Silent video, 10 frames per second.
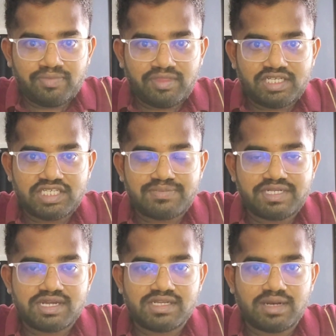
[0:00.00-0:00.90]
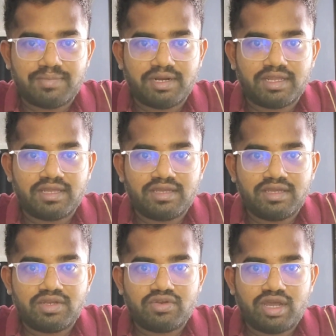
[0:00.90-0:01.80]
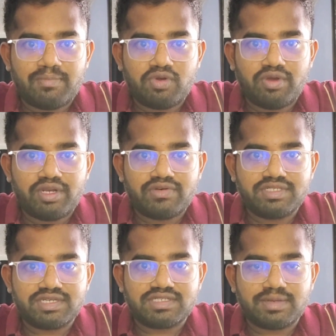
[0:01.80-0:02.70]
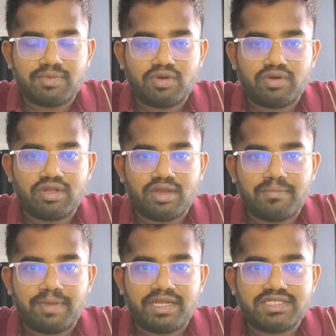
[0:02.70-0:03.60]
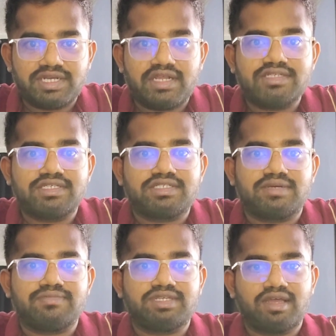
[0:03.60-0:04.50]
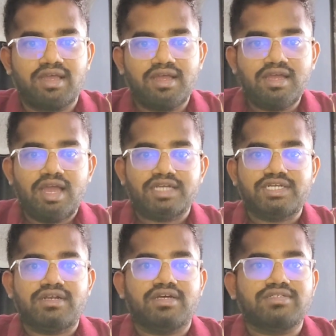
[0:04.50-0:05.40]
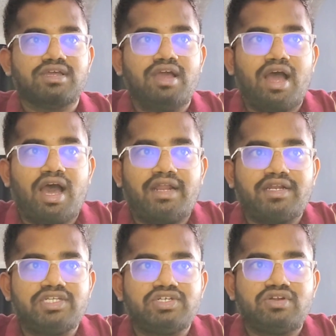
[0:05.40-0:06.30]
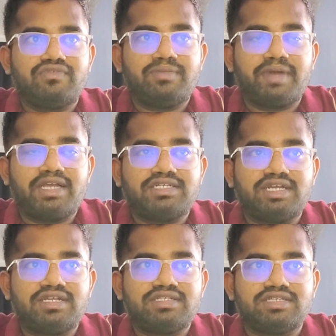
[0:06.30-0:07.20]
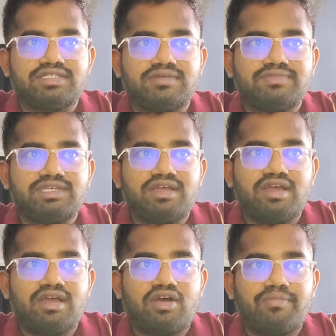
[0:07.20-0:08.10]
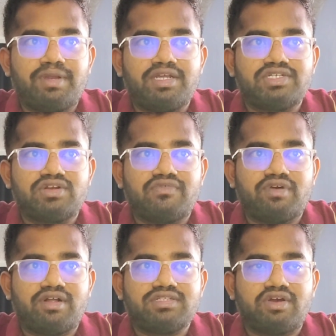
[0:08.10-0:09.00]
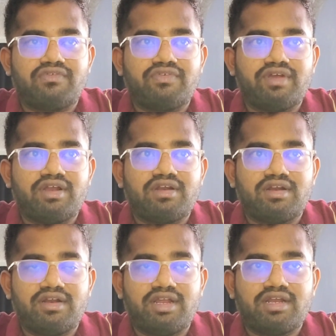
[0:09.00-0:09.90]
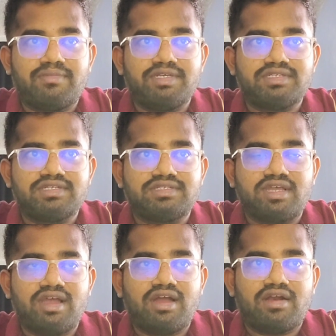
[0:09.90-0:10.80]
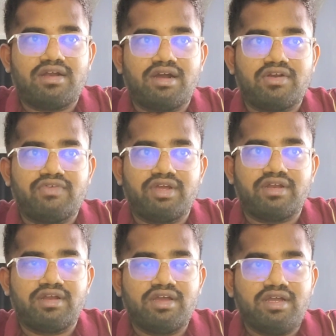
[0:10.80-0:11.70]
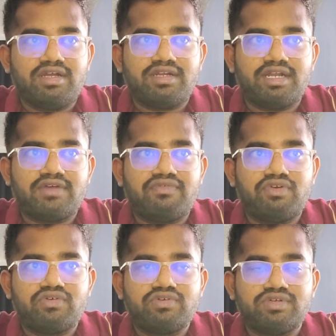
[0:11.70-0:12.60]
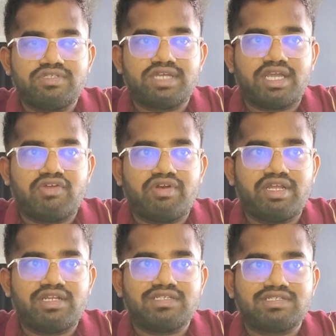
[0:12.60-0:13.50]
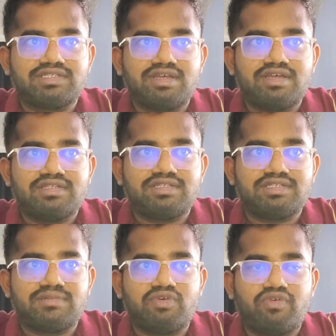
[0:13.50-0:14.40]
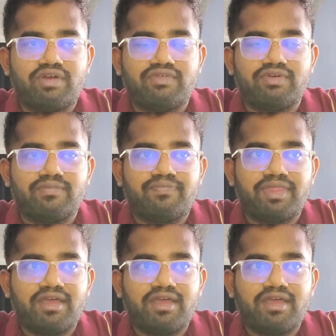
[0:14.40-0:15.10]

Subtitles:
This is Prashant Jalpati. Today I am going to discuss about bike sharing systems. Agendas: architecture of the bike sharing systems, compilation of all software, databases, and hardware, data flow, security risks, system overview.